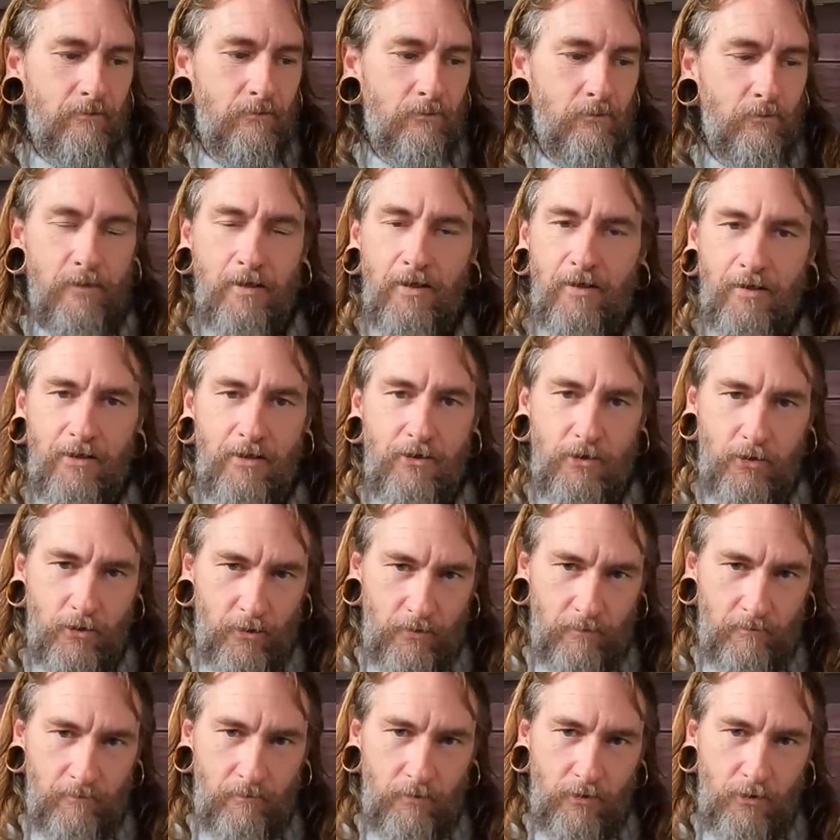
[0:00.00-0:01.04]
really, you
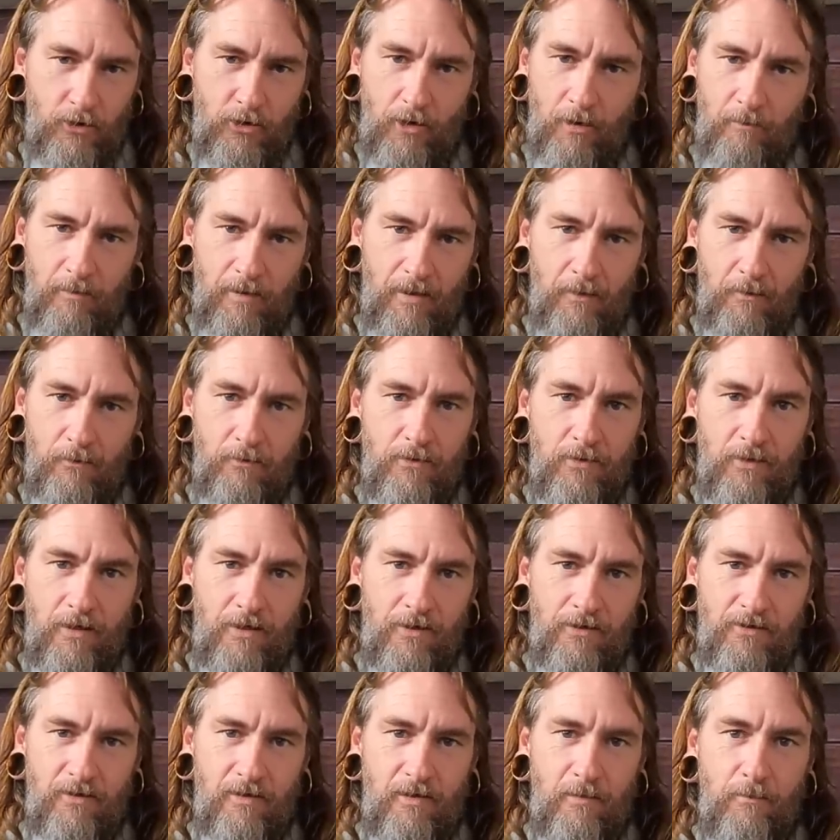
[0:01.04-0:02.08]
shouldn't be losing
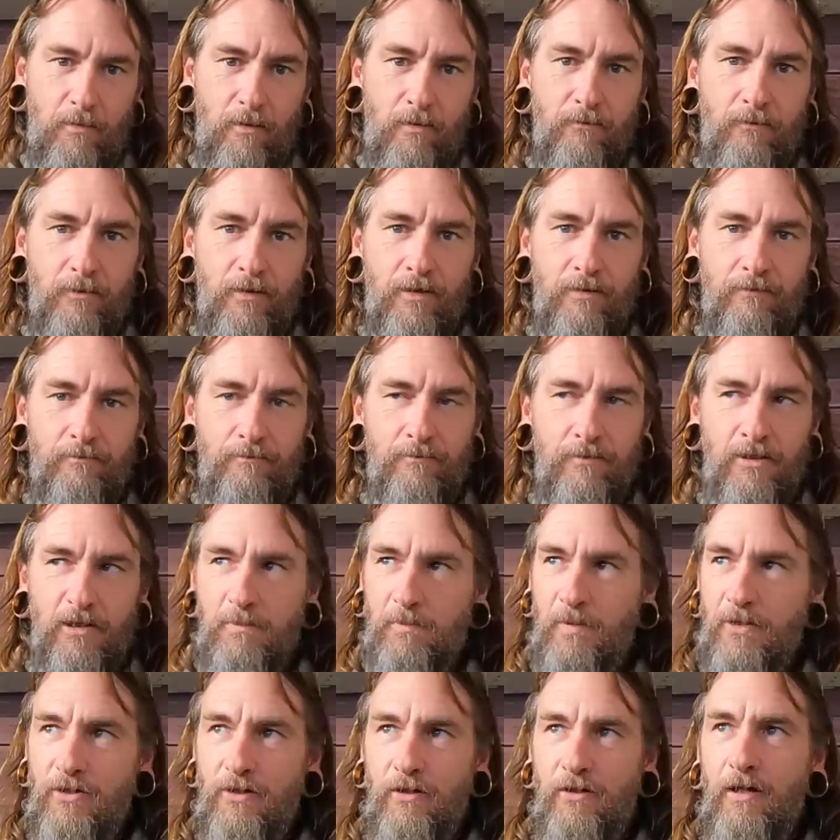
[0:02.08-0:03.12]
any sleep over it.
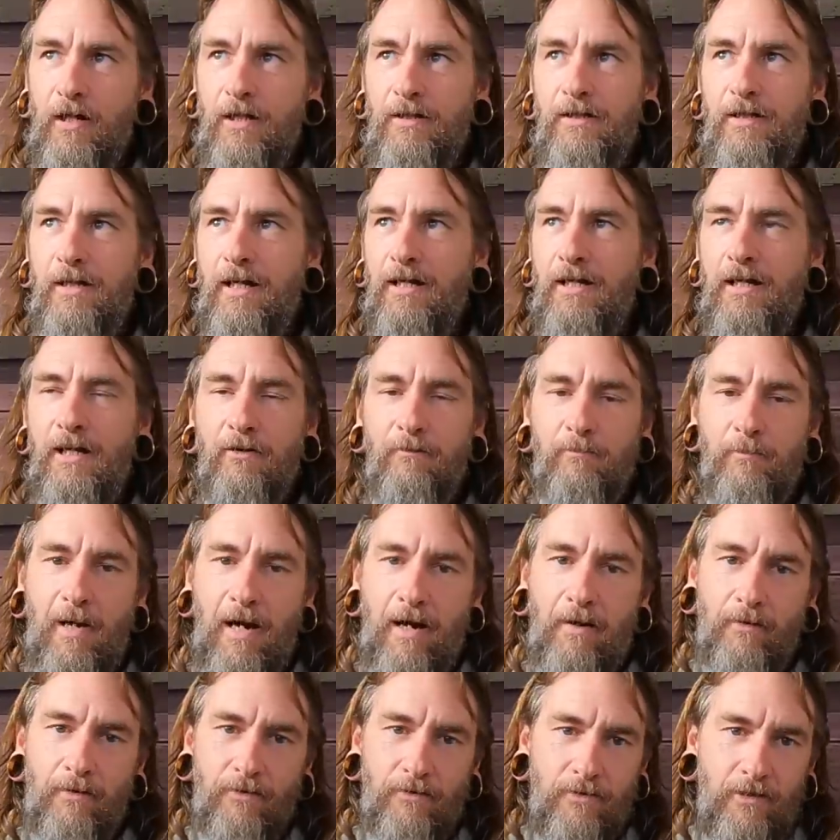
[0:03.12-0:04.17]
Especially not the idea of
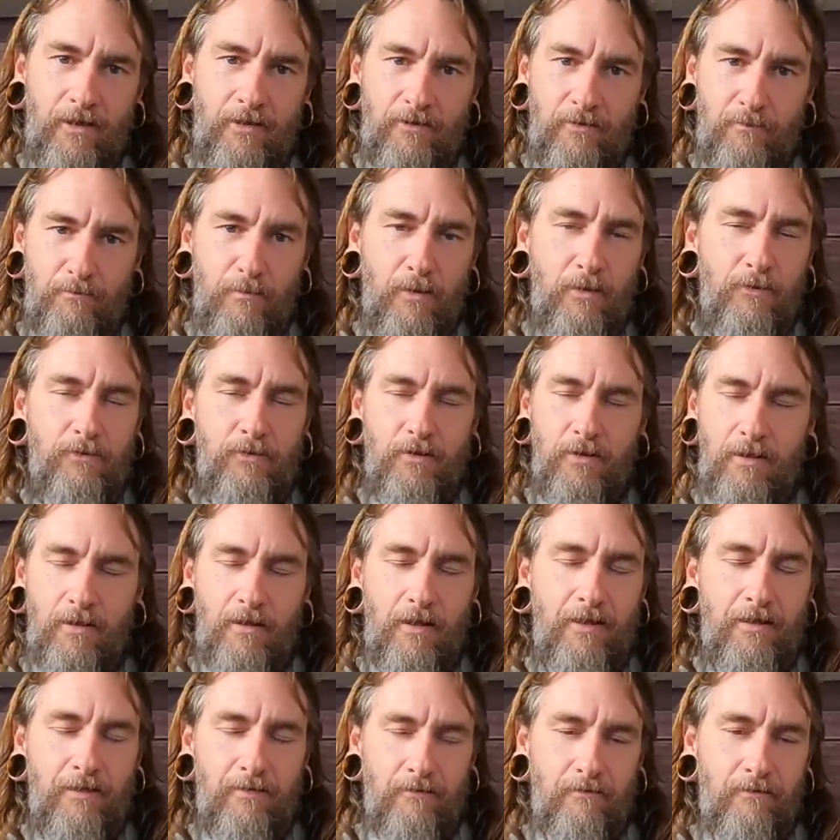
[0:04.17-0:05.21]
pirates. That's mostly
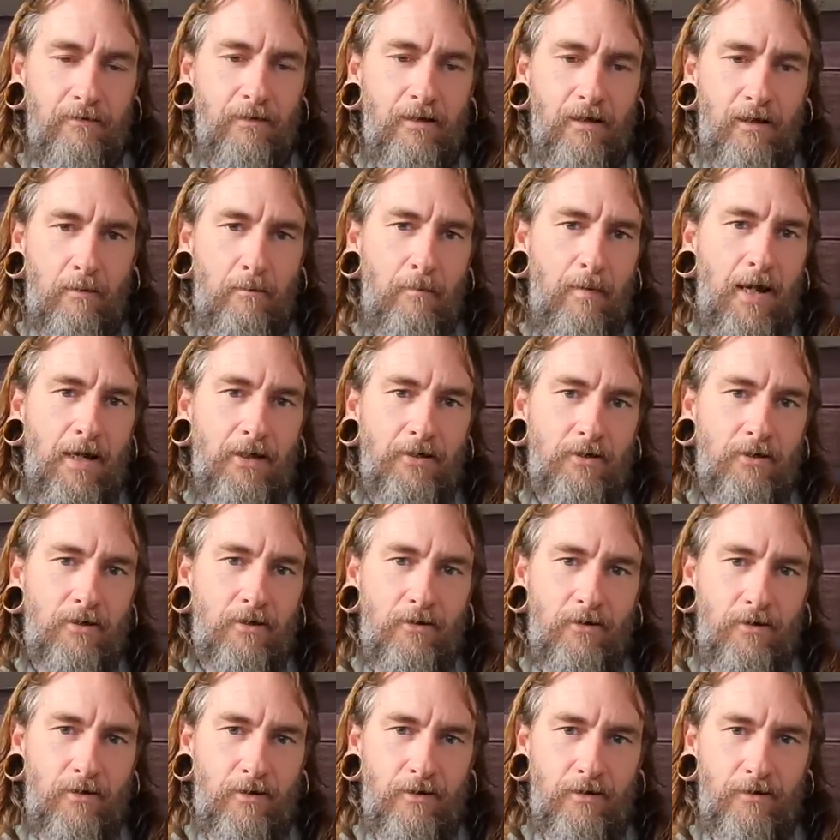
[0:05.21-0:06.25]
like an
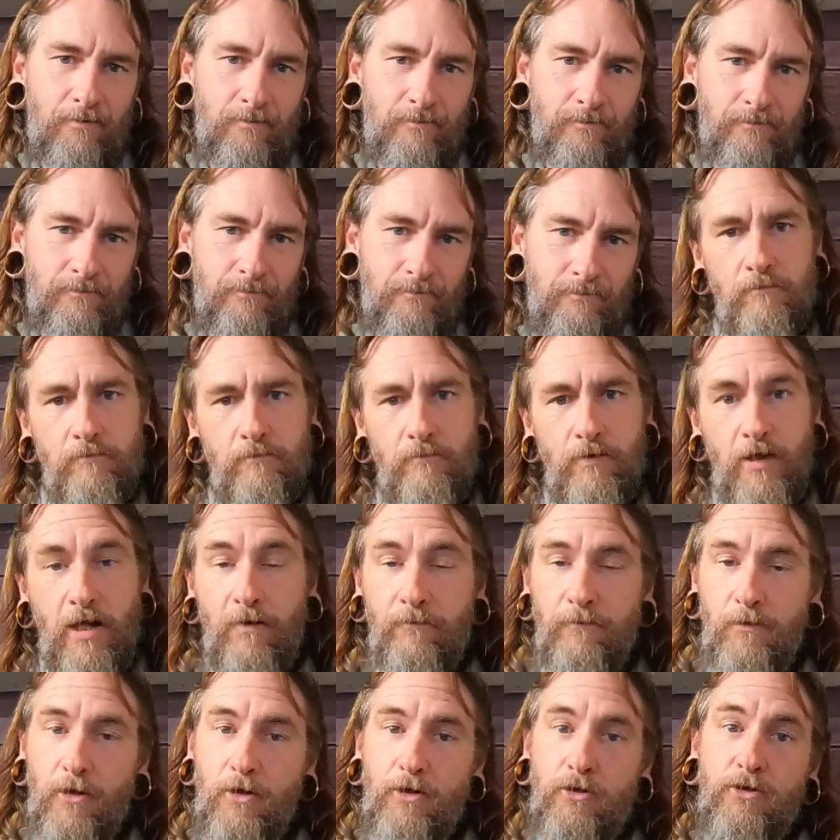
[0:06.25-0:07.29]
imagined thing. Now,
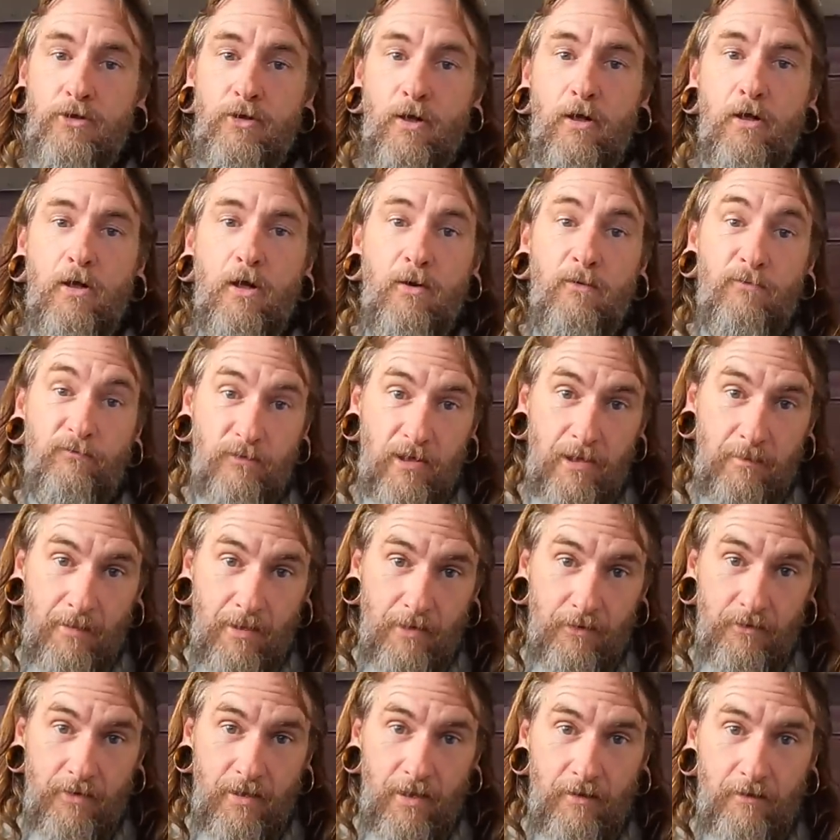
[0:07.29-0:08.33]
if you're a solo
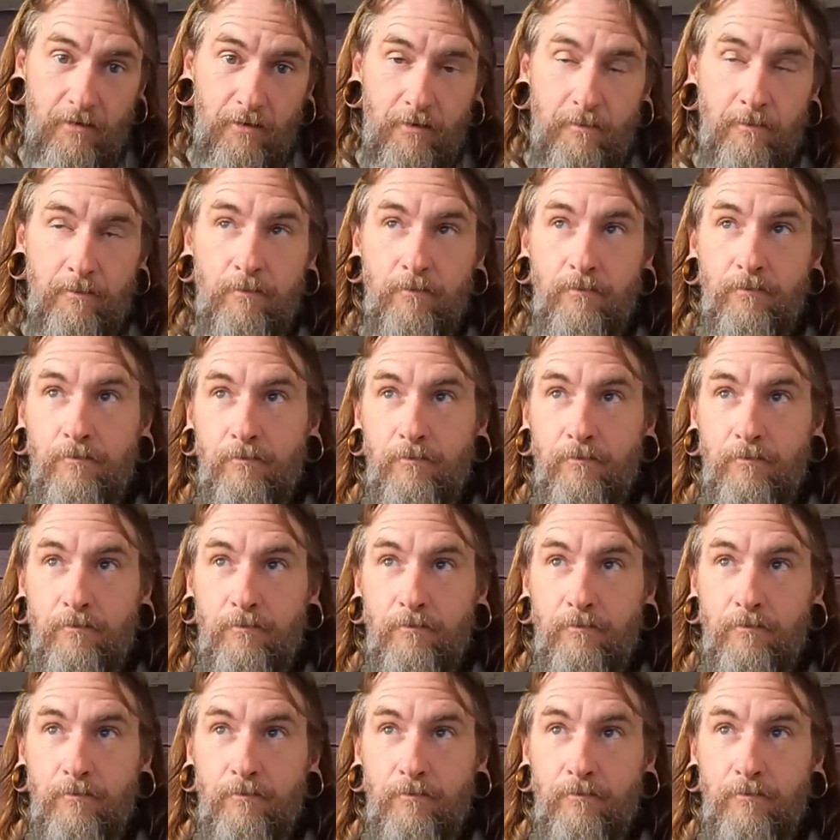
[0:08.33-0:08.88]
female sailor,